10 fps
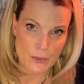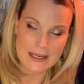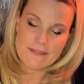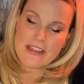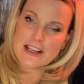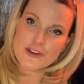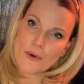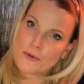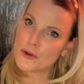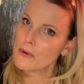And if they
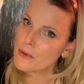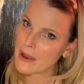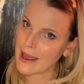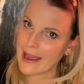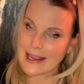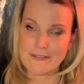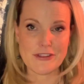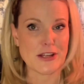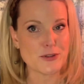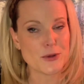don't, you're okay. If
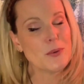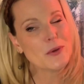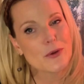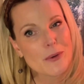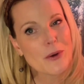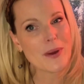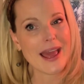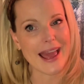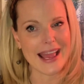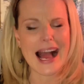they do, you're okay.